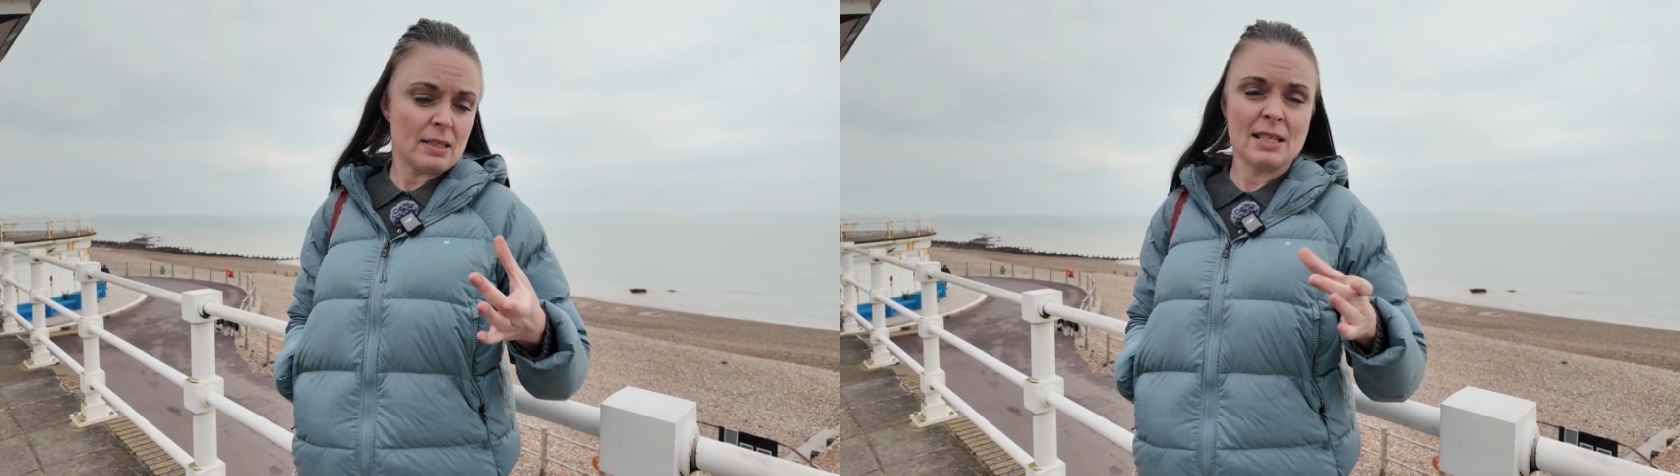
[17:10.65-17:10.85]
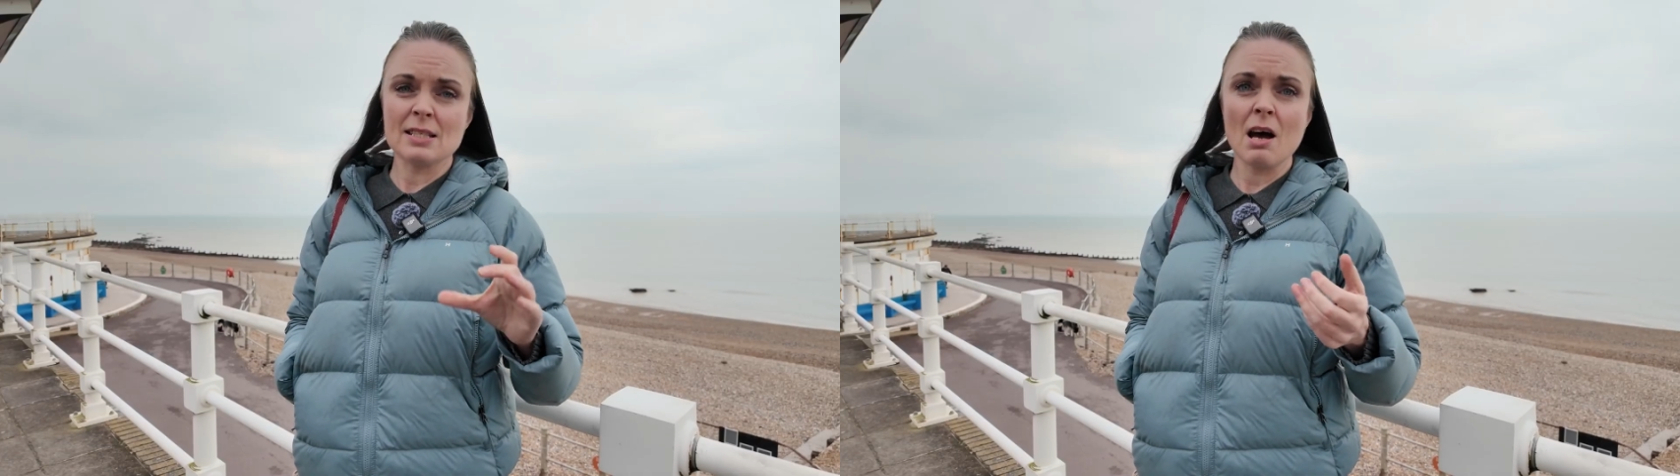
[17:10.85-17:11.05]

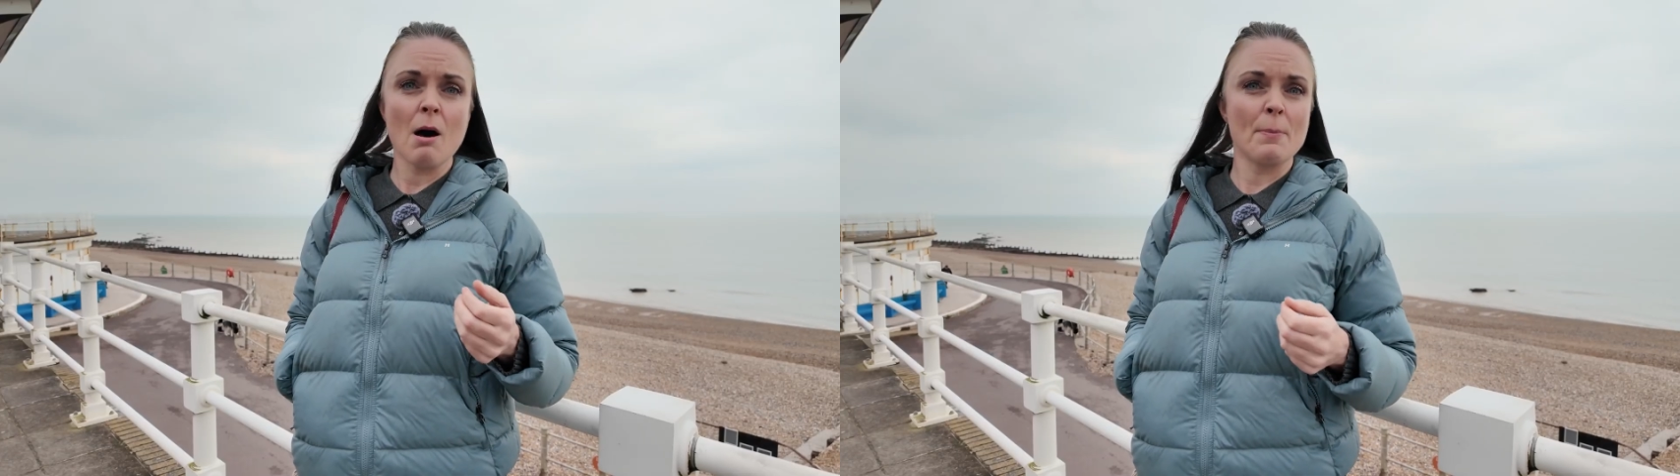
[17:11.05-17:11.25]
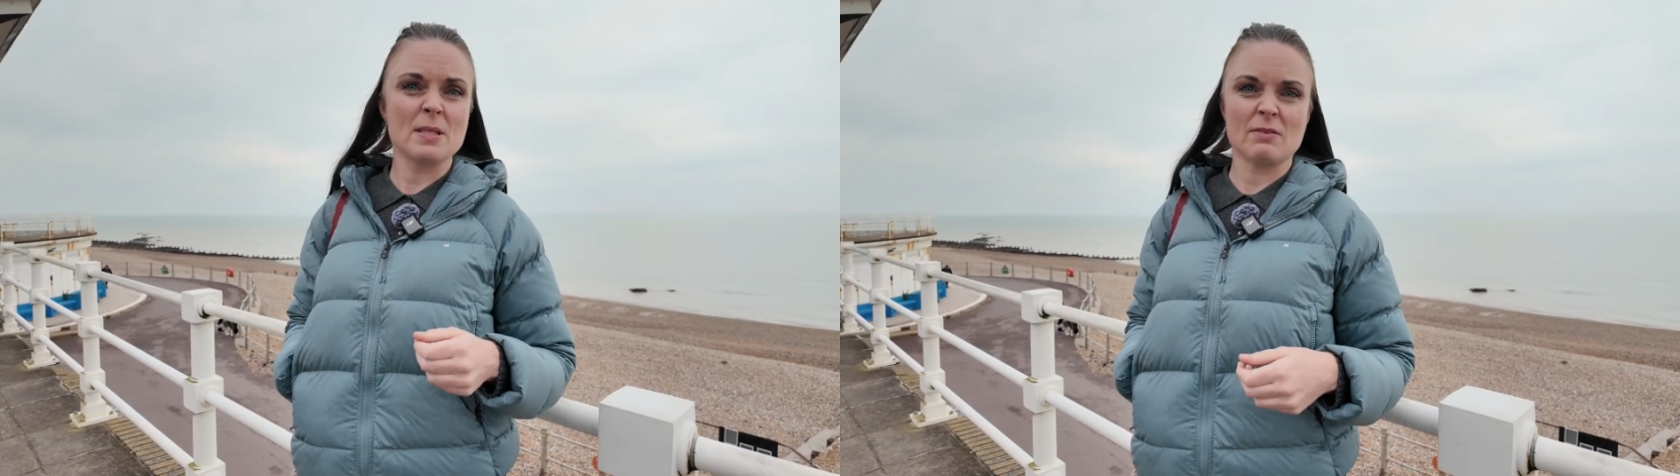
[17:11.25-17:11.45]
the
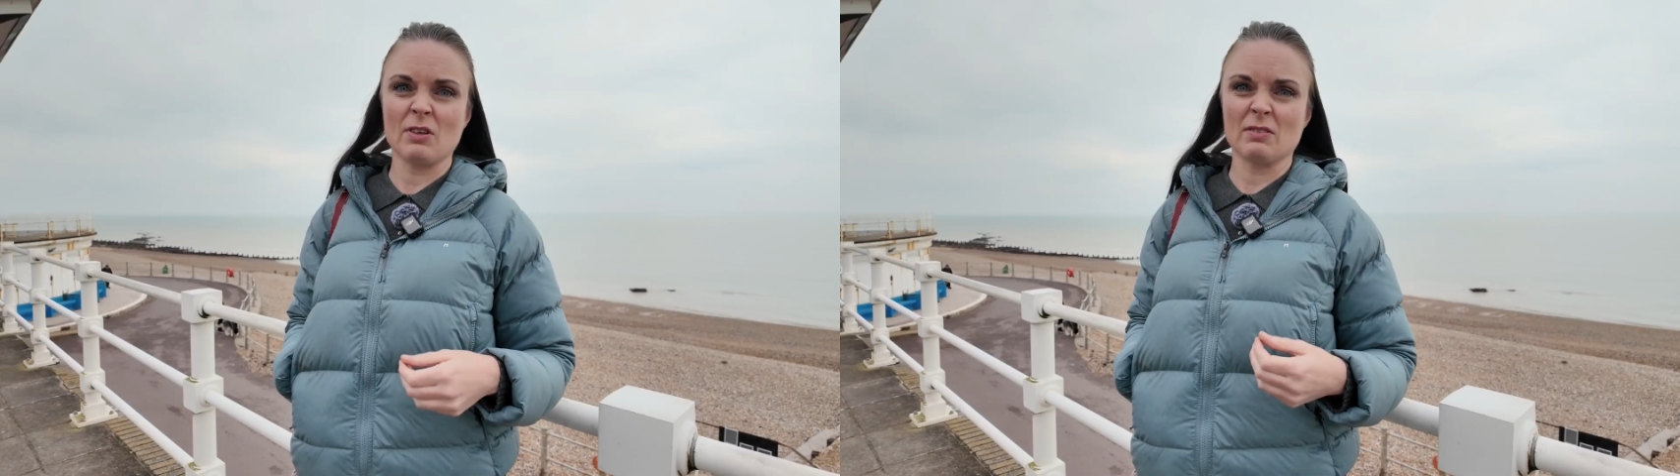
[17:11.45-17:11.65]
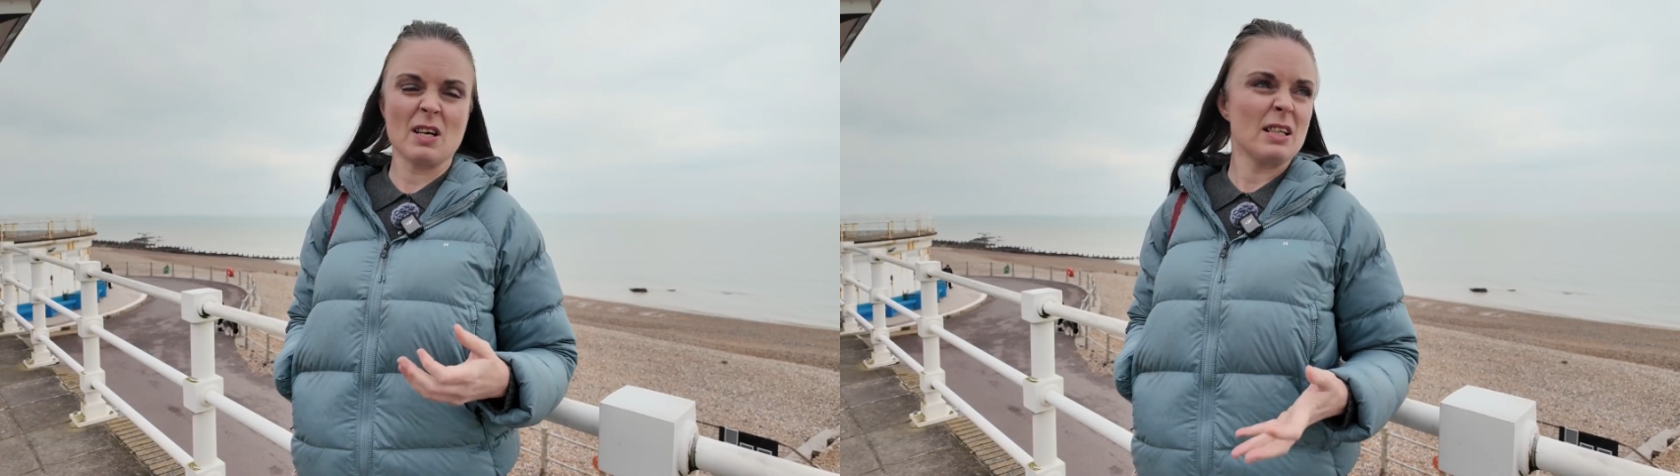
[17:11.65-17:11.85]
tubs
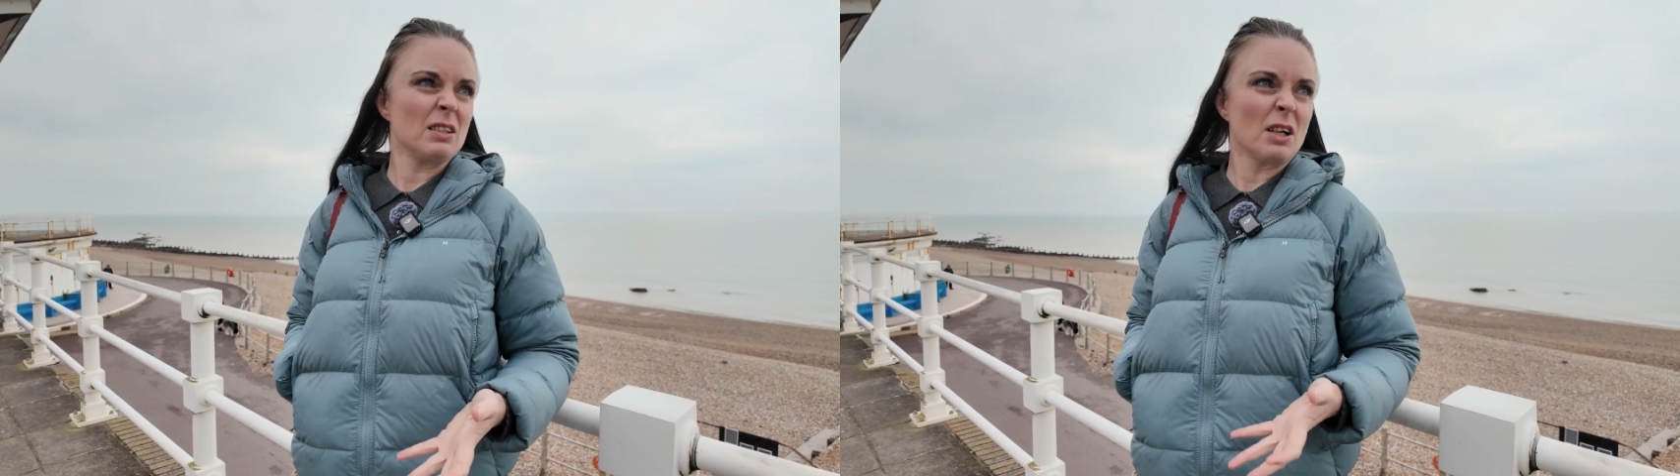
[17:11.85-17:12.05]
for like,